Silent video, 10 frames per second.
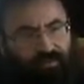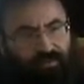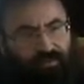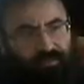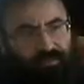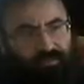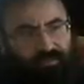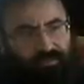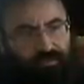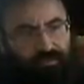
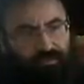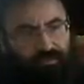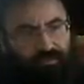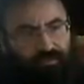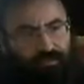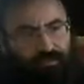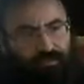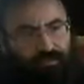(no one is talking)